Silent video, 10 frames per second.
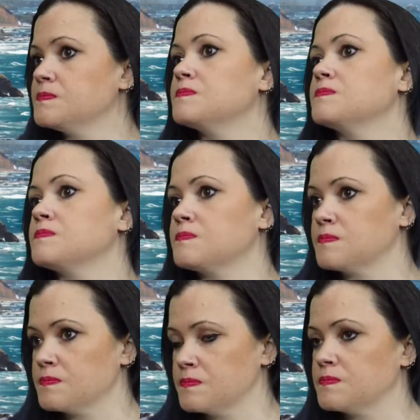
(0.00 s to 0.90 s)

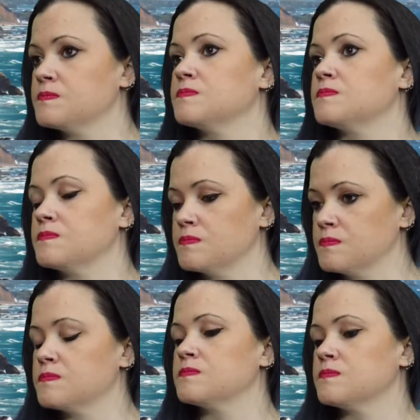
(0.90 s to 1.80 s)

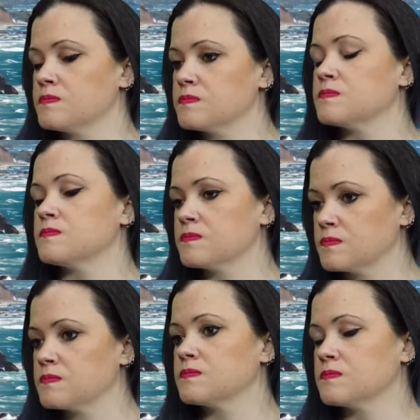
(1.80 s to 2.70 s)

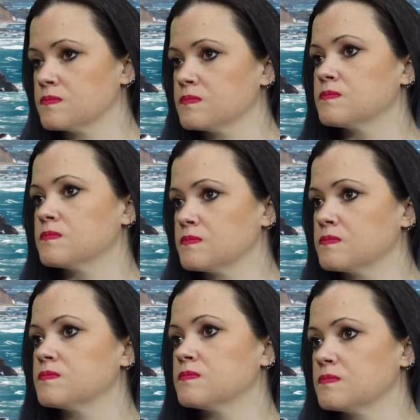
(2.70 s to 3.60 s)

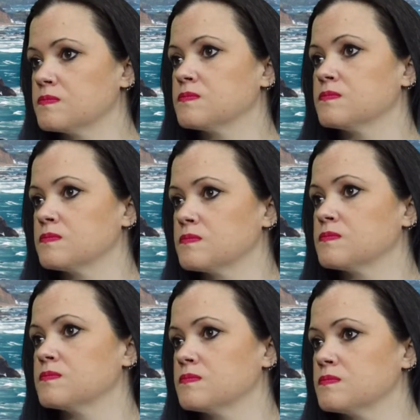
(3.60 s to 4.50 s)

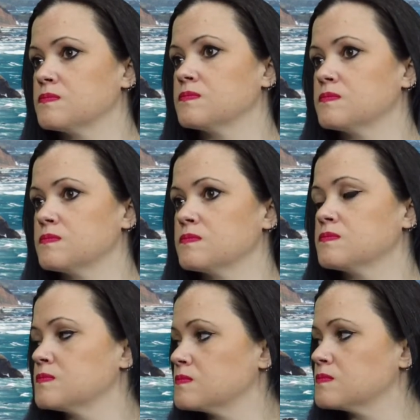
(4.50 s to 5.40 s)

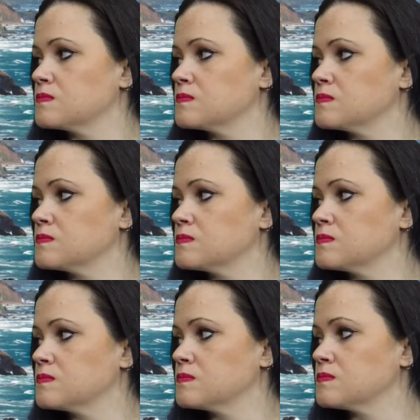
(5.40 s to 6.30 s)

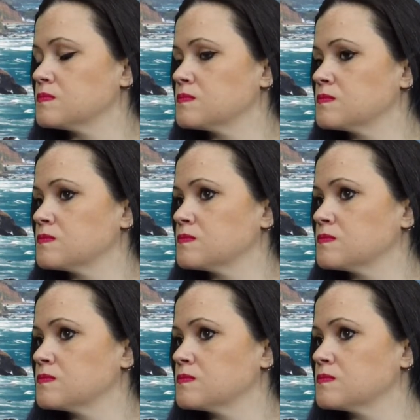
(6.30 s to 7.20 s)

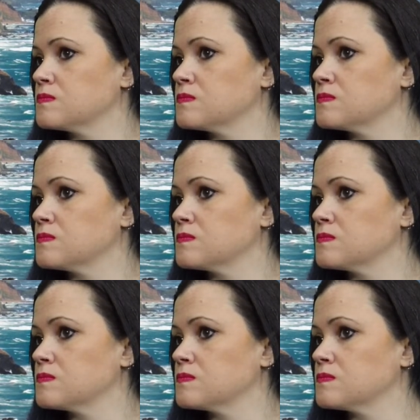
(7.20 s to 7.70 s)
(silent)